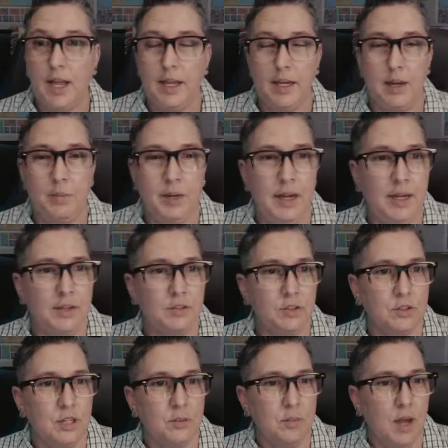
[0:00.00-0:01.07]
and I'm going to answer
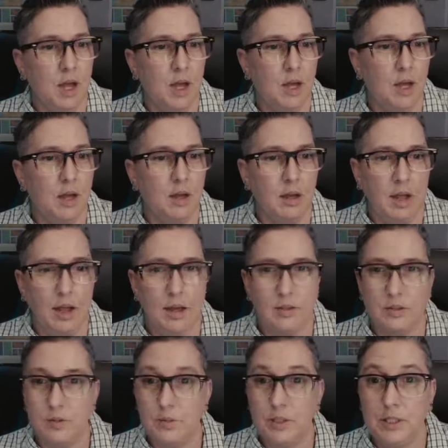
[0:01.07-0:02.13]
them
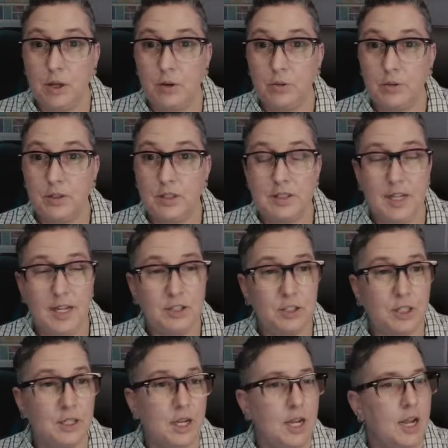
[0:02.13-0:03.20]
as we go through the session.